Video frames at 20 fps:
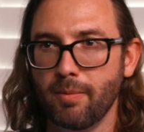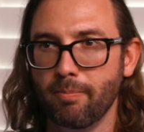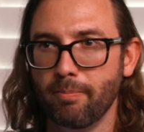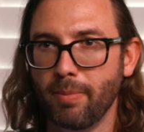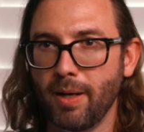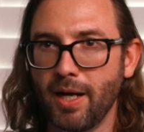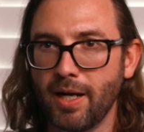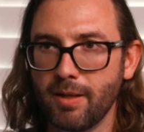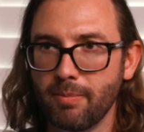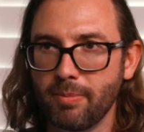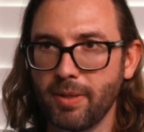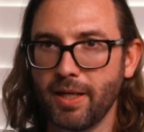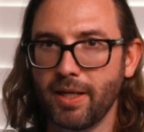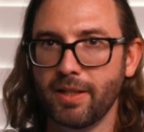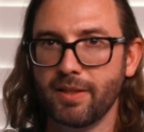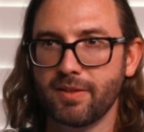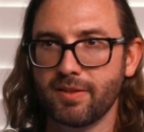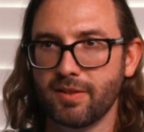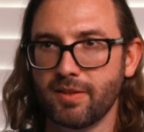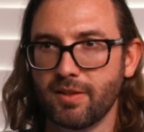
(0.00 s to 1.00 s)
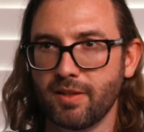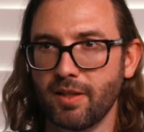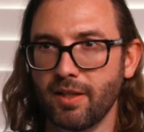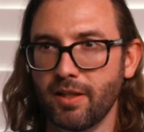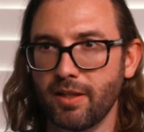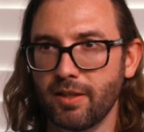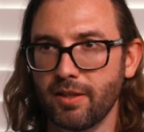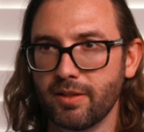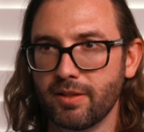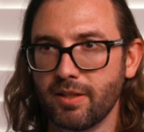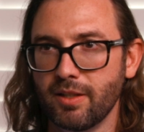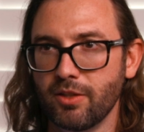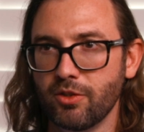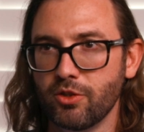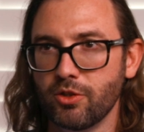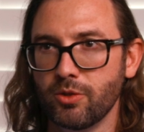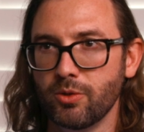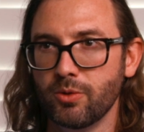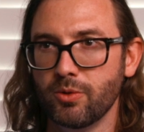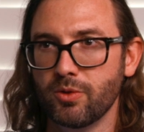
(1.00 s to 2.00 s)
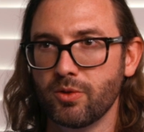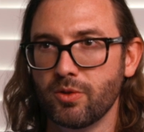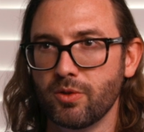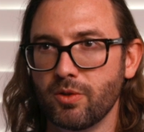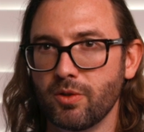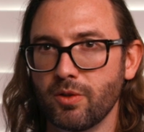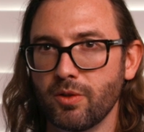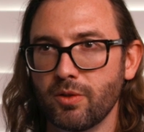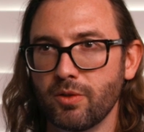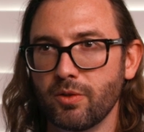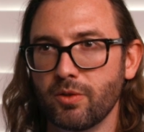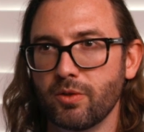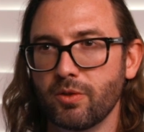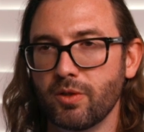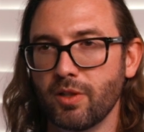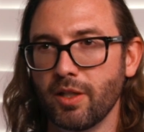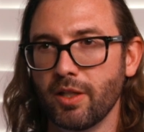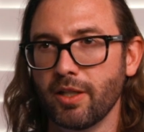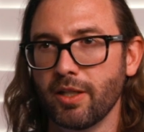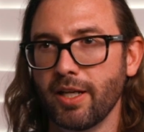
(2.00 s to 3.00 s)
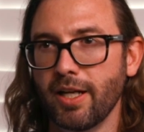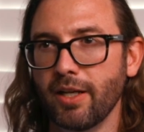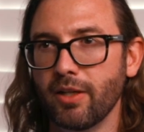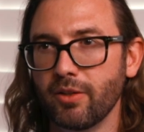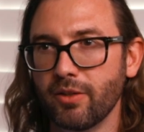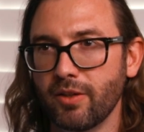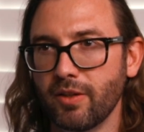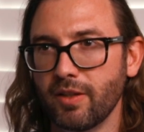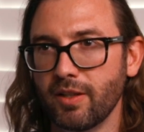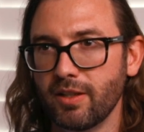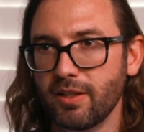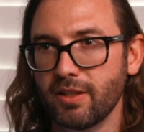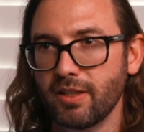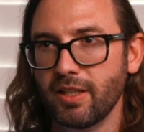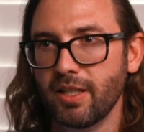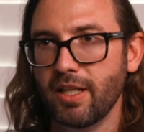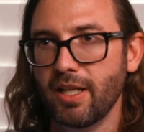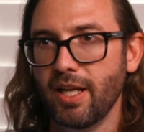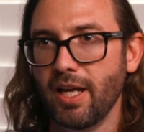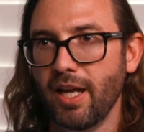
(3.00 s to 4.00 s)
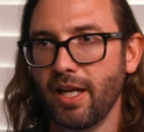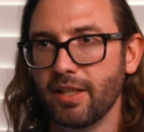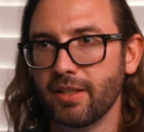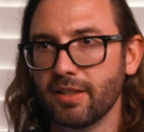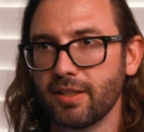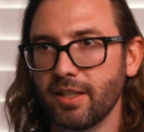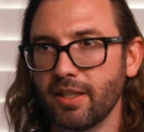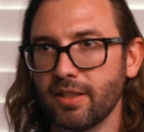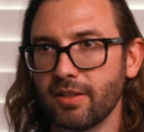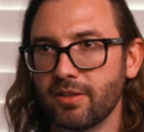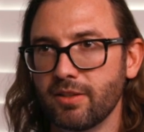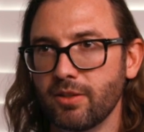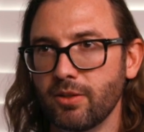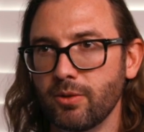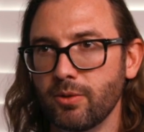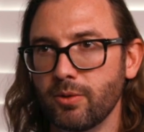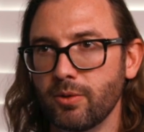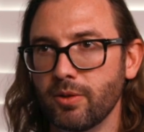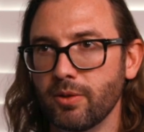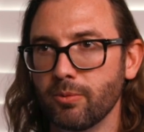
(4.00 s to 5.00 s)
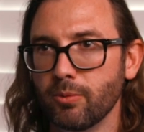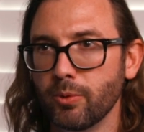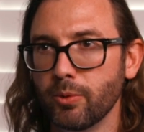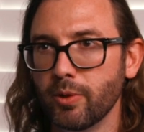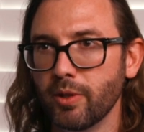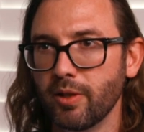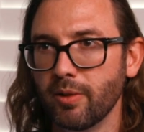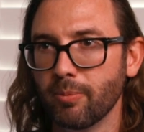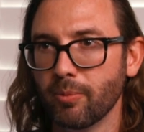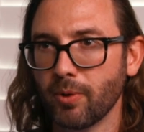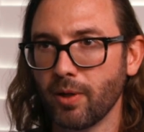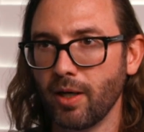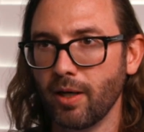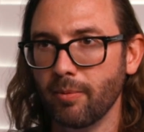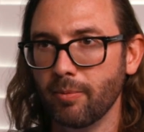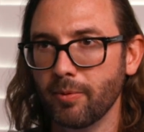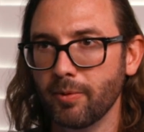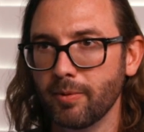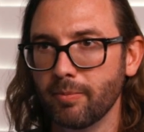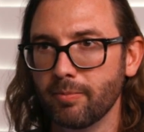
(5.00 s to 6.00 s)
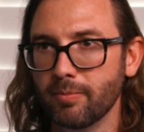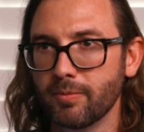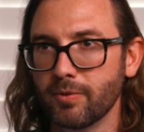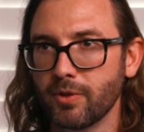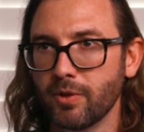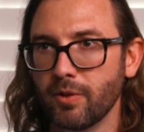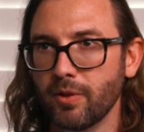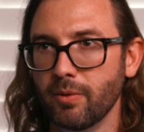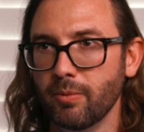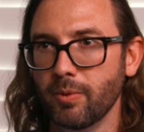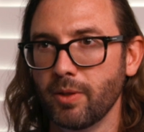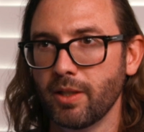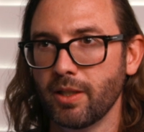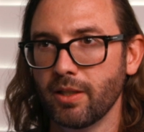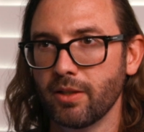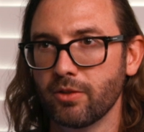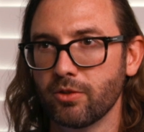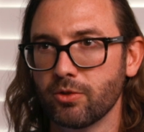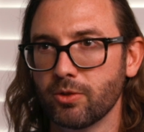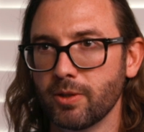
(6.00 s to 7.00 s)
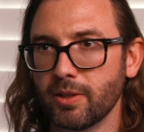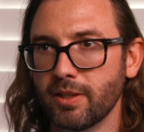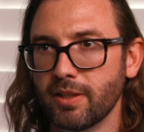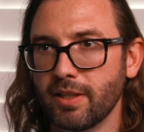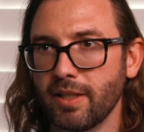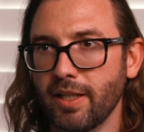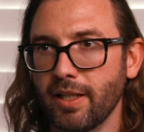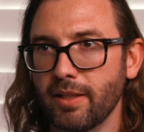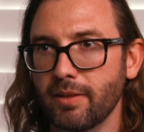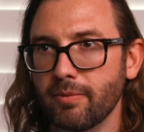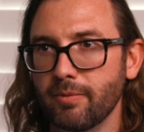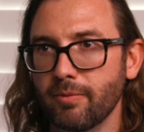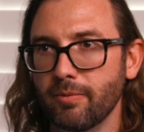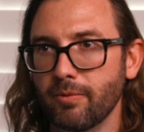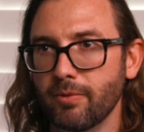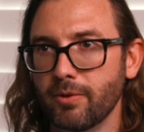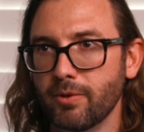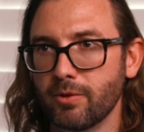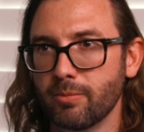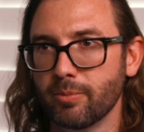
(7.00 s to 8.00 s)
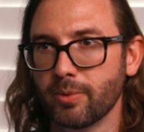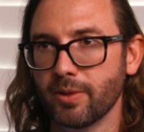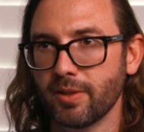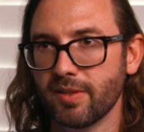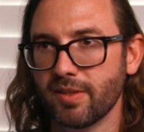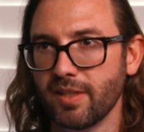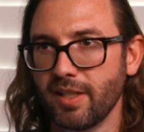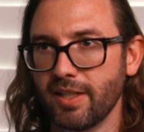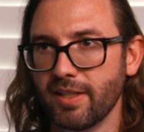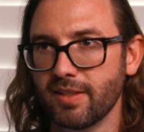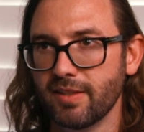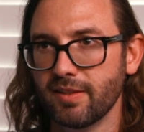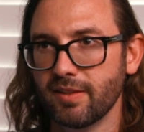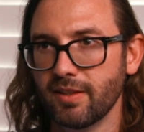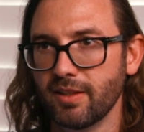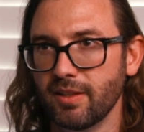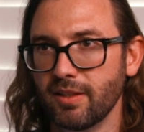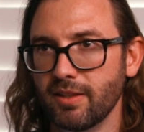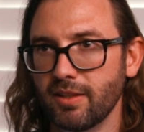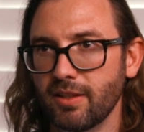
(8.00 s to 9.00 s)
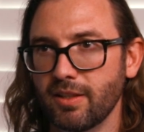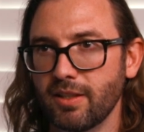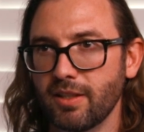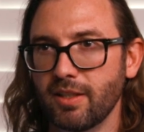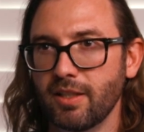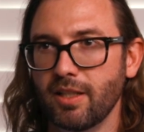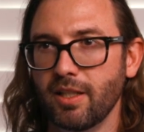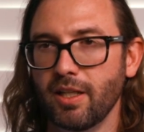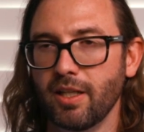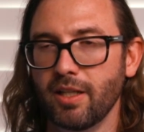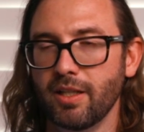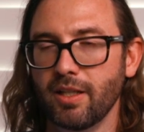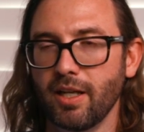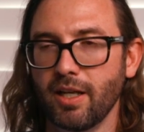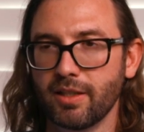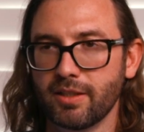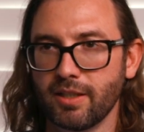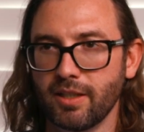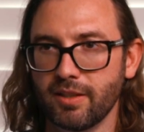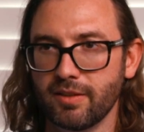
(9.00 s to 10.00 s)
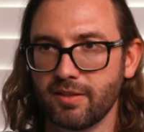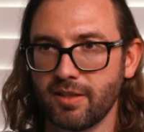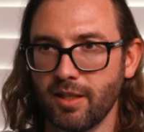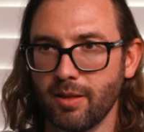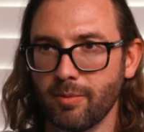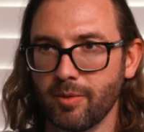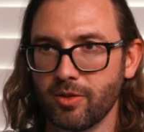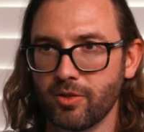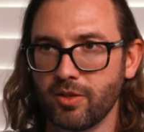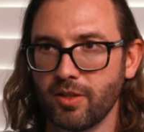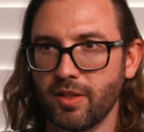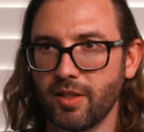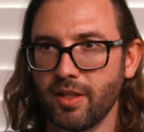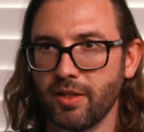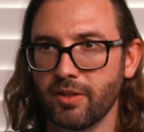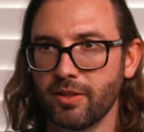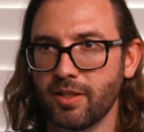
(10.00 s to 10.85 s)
bypass the tissues that are healthy and get to the root of the problem so that we can treat that precisely and not cause damage to the other